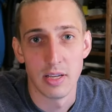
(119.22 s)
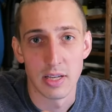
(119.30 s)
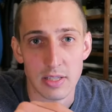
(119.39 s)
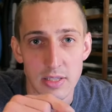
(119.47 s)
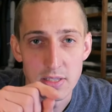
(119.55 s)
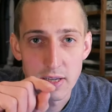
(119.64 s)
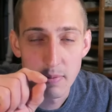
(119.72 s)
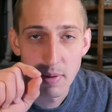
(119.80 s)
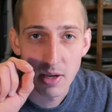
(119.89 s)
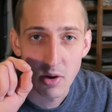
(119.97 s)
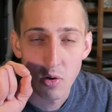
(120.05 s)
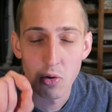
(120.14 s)
because it's going to
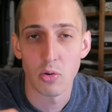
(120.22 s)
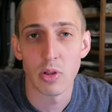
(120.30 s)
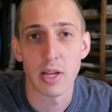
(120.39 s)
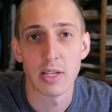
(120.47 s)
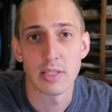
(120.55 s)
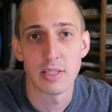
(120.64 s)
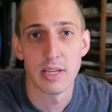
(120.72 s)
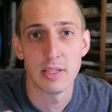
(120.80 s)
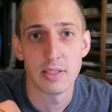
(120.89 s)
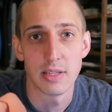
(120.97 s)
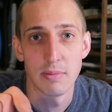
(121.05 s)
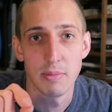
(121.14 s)
make a whole lot of
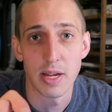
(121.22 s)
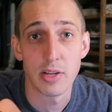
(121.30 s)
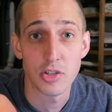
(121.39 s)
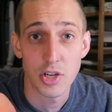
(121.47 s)
sense, and it might